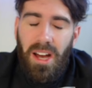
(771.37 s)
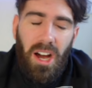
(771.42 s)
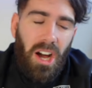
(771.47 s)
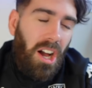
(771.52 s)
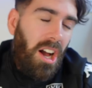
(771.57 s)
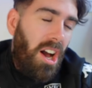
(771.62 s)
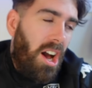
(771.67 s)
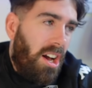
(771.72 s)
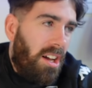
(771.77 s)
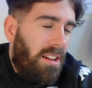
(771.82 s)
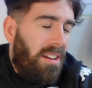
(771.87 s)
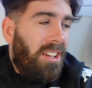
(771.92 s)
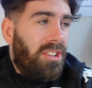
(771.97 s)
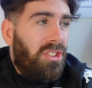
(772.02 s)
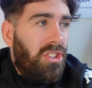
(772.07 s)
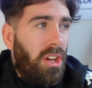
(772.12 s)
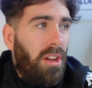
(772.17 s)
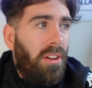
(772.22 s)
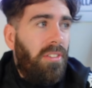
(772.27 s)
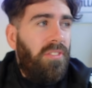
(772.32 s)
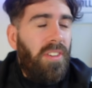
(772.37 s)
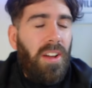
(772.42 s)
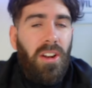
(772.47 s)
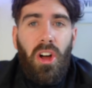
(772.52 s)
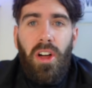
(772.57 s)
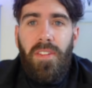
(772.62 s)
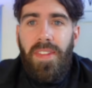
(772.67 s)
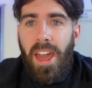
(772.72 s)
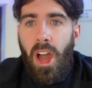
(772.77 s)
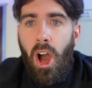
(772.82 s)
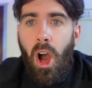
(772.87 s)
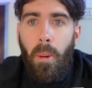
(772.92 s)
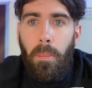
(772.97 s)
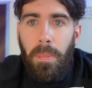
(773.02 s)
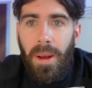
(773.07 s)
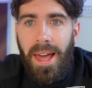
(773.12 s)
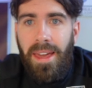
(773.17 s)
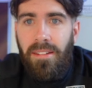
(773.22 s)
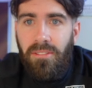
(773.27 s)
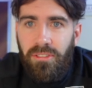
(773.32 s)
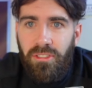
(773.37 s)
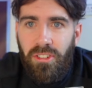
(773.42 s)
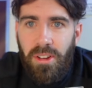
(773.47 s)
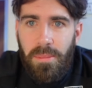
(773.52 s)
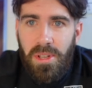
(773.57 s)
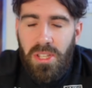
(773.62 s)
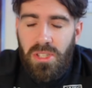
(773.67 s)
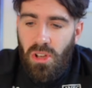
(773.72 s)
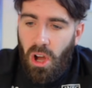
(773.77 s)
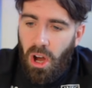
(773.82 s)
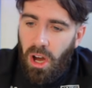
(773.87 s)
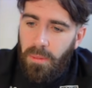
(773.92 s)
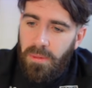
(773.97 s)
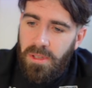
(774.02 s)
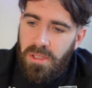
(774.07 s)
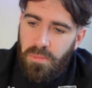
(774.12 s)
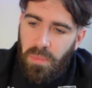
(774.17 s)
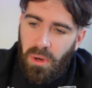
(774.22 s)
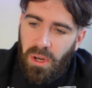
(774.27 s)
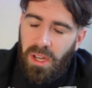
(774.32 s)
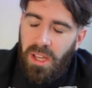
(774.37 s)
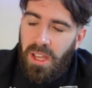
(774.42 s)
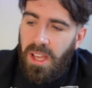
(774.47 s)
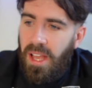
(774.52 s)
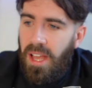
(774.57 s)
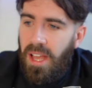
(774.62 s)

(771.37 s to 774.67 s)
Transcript: I do feel like they are playing for him at times, but